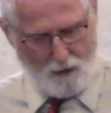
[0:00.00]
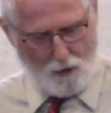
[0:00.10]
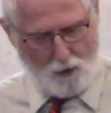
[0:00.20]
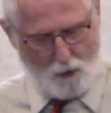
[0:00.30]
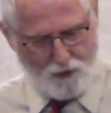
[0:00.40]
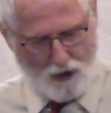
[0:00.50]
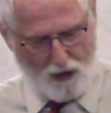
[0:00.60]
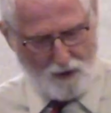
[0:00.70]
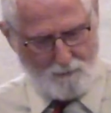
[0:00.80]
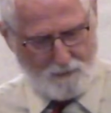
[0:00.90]
whose
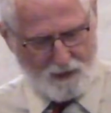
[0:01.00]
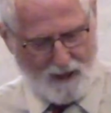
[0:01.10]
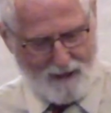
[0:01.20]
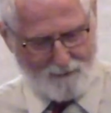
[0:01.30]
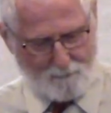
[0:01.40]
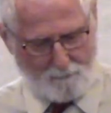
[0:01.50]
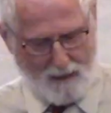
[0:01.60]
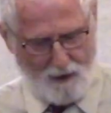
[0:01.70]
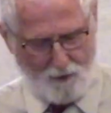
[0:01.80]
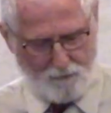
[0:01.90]
arms hath
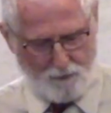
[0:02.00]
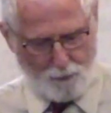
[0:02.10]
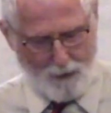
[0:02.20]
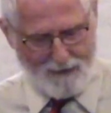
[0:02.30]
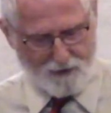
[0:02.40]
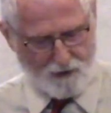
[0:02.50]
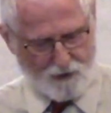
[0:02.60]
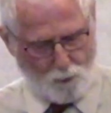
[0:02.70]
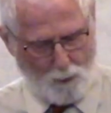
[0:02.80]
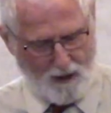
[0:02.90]
bound the restless
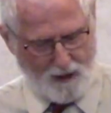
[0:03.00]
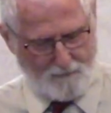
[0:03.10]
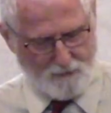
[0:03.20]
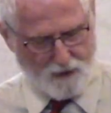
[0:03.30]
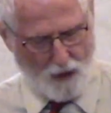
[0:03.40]
waves,